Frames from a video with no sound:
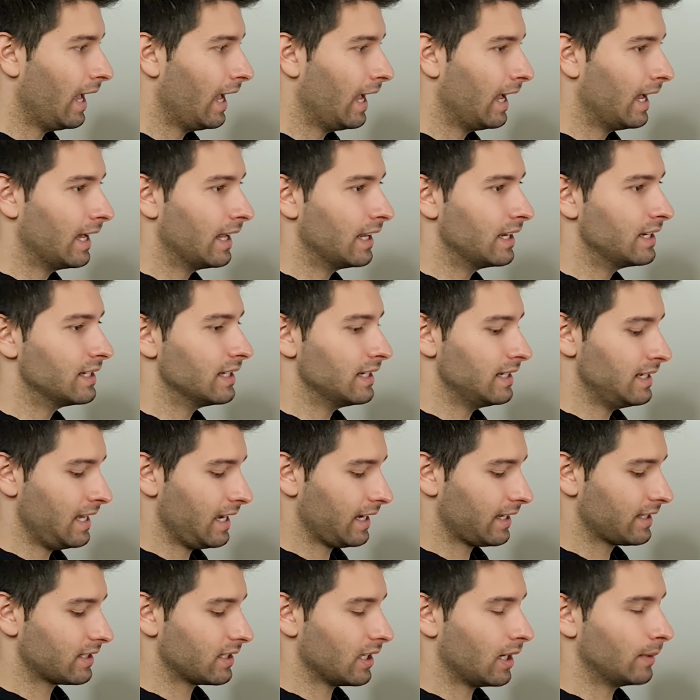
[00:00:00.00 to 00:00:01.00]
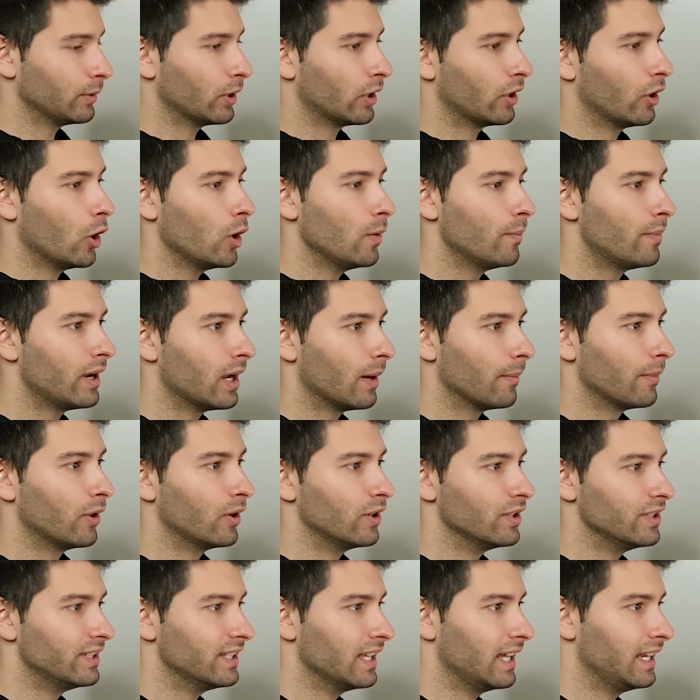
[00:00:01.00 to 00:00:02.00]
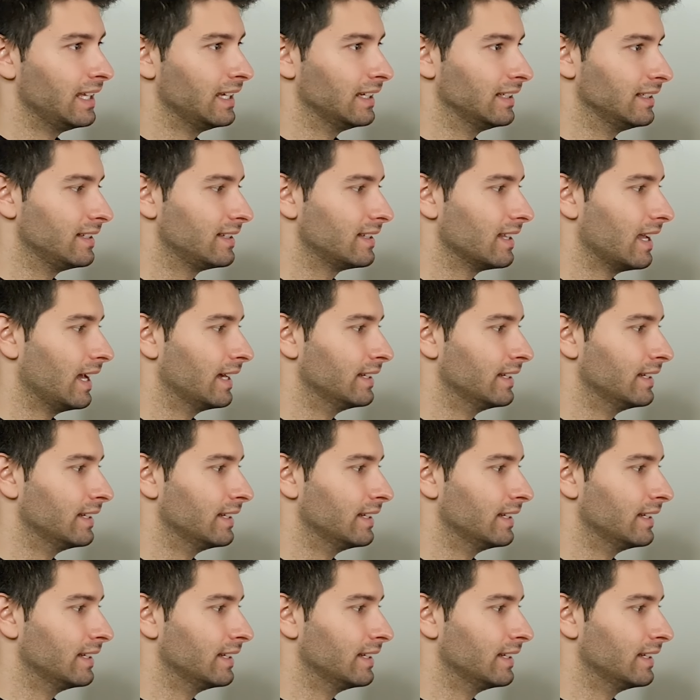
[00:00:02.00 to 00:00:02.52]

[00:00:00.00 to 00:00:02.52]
And next, I'm gonna open up those settings